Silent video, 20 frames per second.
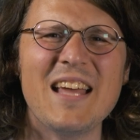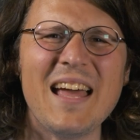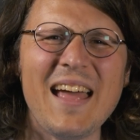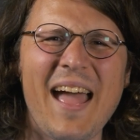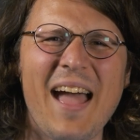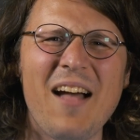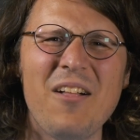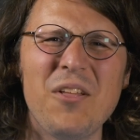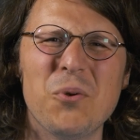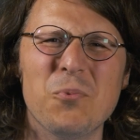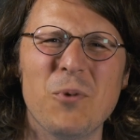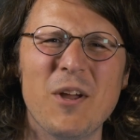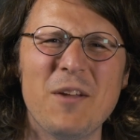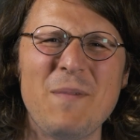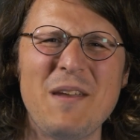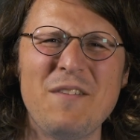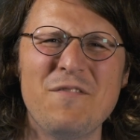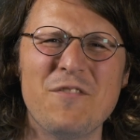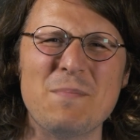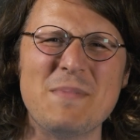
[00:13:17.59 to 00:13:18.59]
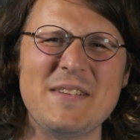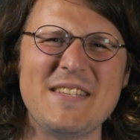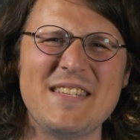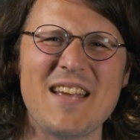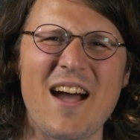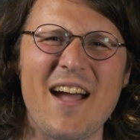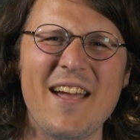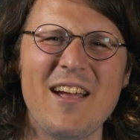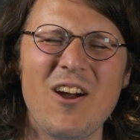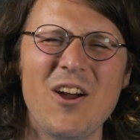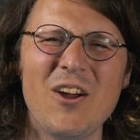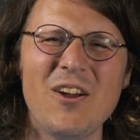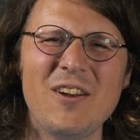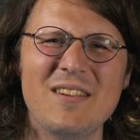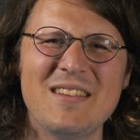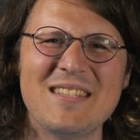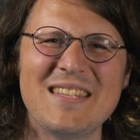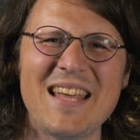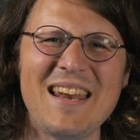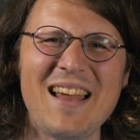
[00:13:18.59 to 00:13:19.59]
Is that Alan Rickman from Die
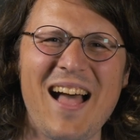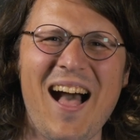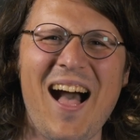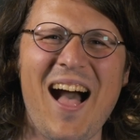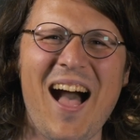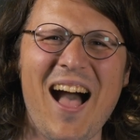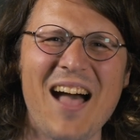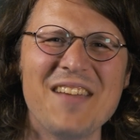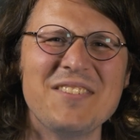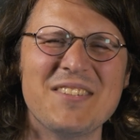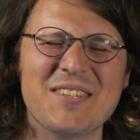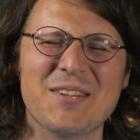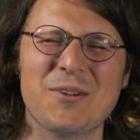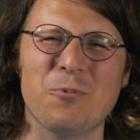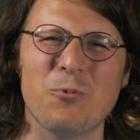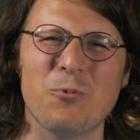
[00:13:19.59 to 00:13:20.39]
Hard? Is that Hans